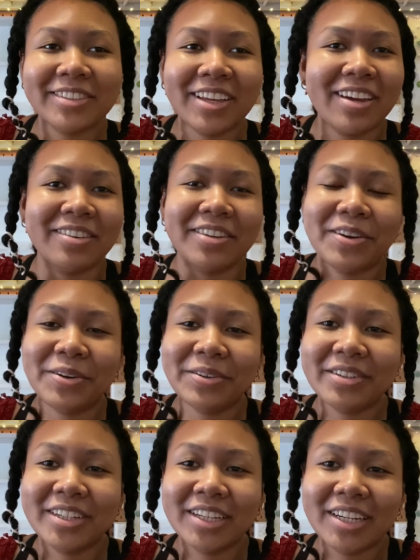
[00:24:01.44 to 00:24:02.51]
I don't know
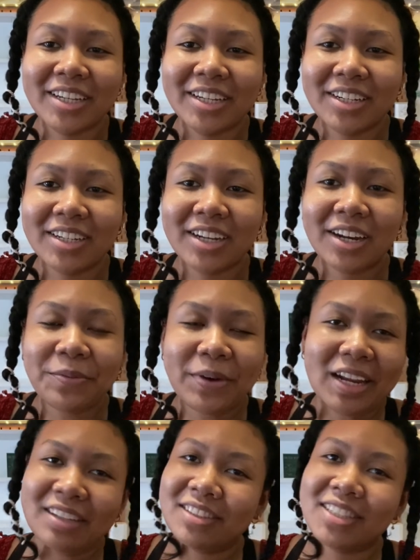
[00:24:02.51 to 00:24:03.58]
what
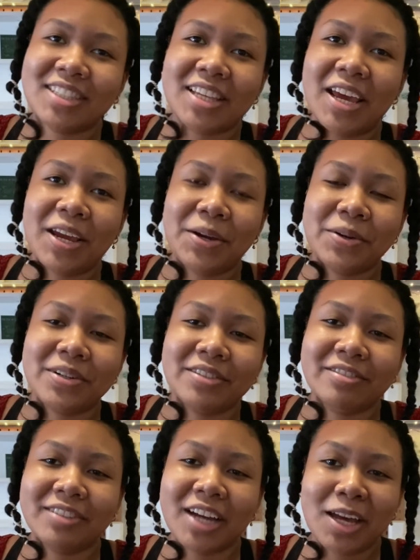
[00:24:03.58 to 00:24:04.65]
else to say or
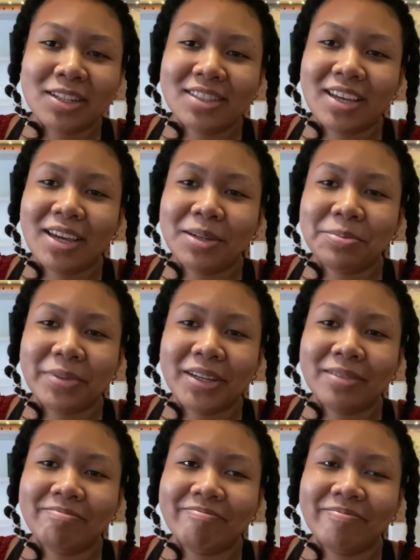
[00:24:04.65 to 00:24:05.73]
how to say it, but
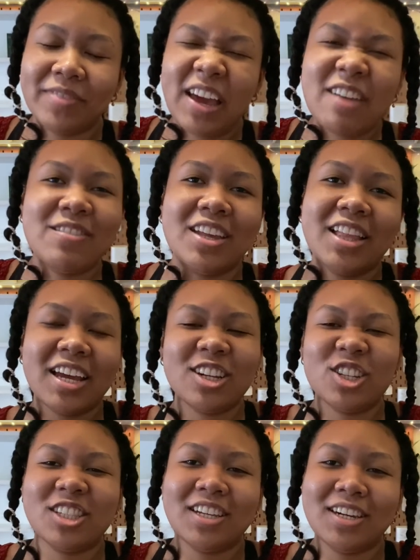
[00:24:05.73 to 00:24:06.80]
I feel like I
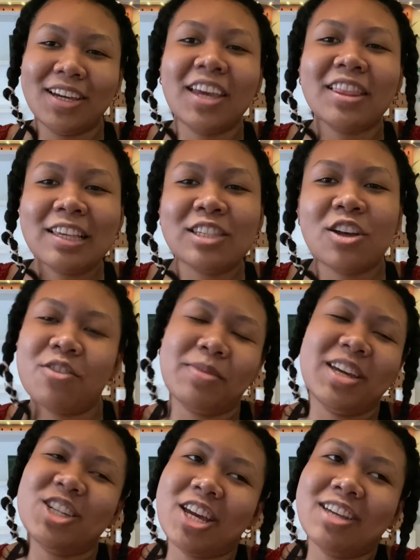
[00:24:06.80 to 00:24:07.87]
just need to get this off my
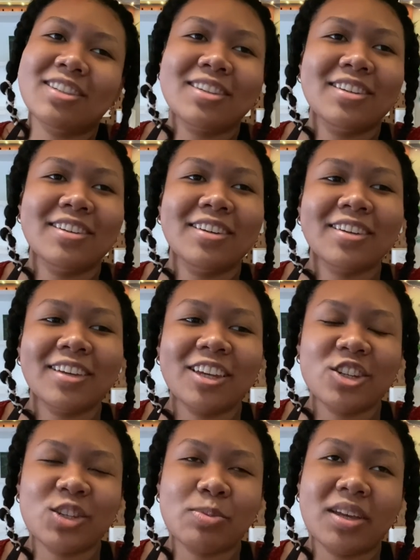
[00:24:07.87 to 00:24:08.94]
chest and
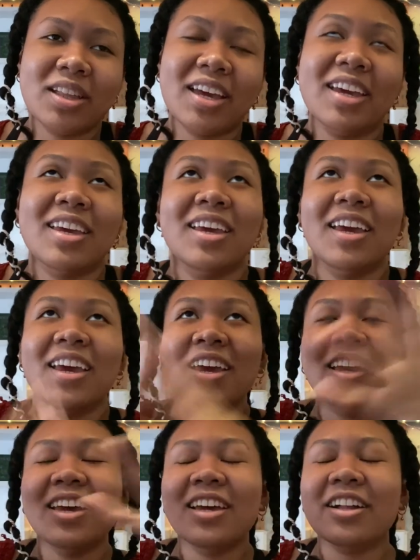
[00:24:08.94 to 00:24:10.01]
just be like,
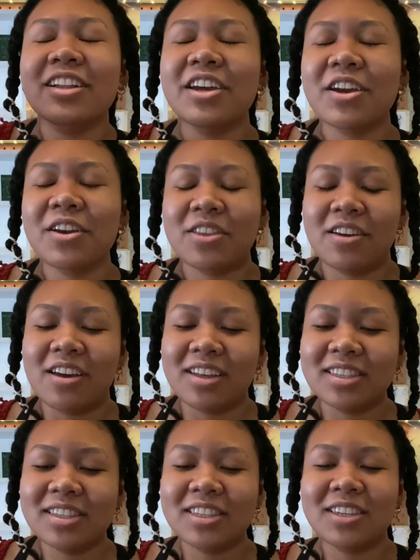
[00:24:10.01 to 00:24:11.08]
clear your
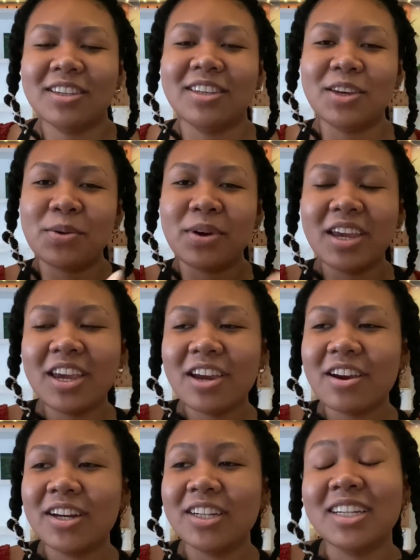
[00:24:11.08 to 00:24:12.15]
thoughts, you were
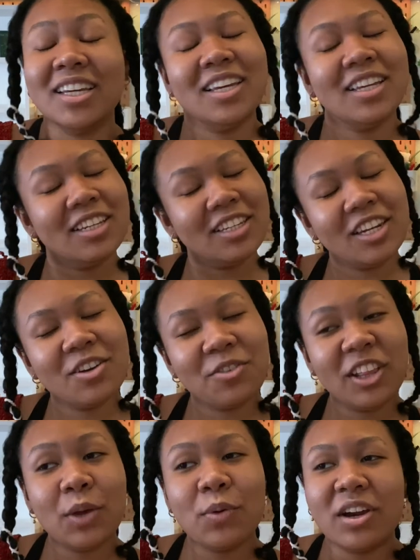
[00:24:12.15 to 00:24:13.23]
here, didn't
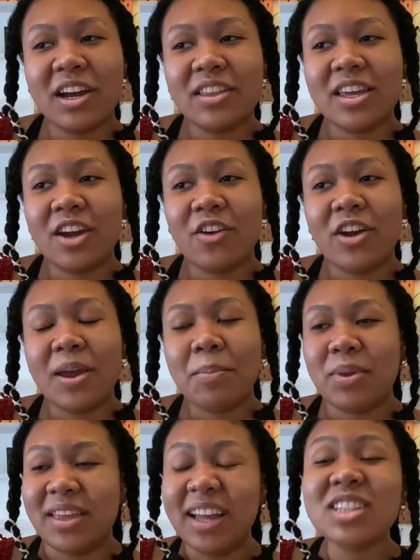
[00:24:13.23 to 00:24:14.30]
really work out that great,
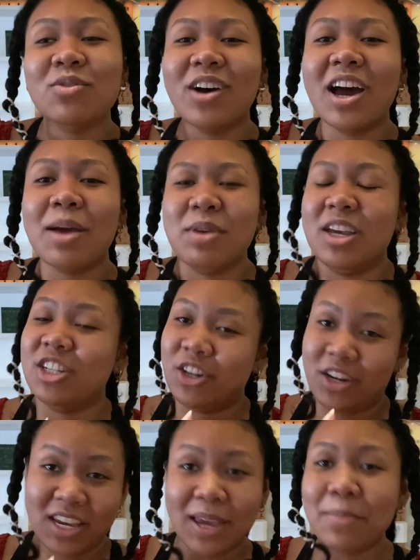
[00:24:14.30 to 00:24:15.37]
but that's fine, because you're gonna
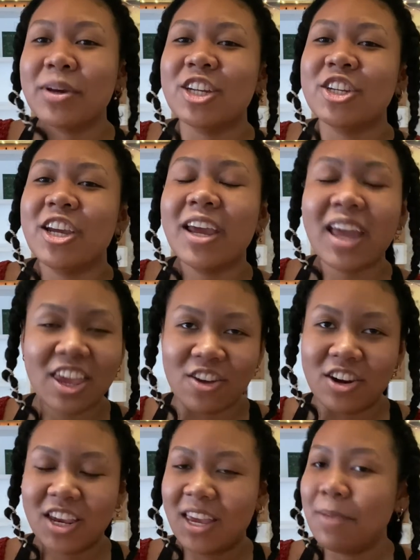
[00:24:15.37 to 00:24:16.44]
keep pushing, and you're
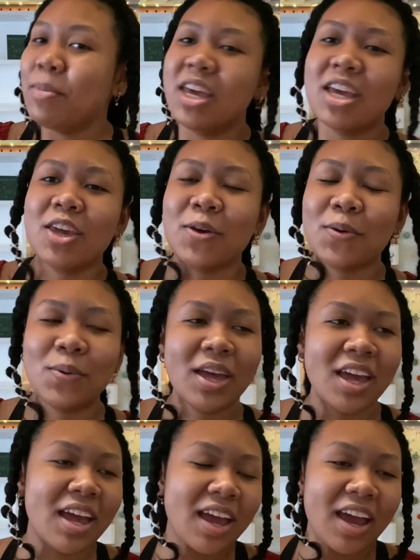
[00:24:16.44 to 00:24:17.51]
gonna keep being you,
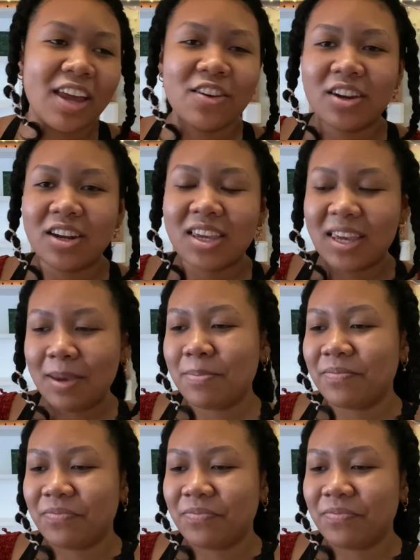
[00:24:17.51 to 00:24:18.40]
and you're gonna keep